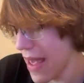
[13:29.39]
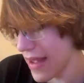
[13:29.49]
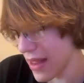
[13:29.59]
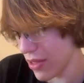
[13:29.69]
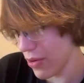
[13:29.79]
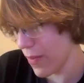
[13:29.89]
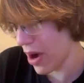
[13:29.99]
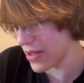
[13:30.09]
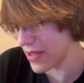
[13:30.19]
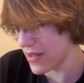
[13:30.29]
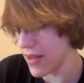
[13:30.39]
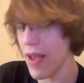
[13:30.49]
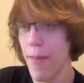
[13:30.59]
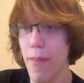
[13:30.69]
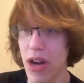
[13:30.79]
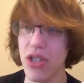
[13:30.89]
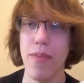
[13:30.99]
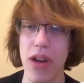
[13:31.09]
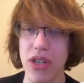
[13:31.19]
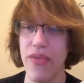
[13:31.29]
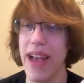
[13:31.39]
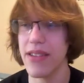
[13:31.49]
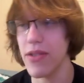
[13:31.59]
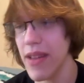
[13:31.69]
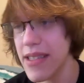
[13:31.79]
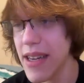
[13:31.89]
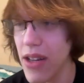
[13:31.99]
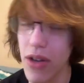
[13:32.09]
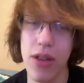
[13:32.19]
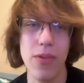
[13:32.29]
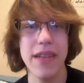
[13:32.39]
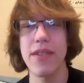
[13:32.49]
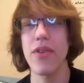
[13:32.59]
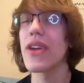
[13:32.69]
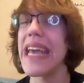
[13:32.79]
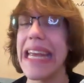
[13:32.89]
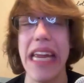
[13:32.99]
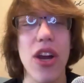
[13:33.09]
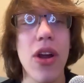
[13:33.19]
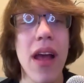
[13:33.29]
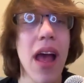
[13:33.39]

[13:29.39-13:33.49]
get through bosses much, much faster. Let's take a look at the rest of her kit here.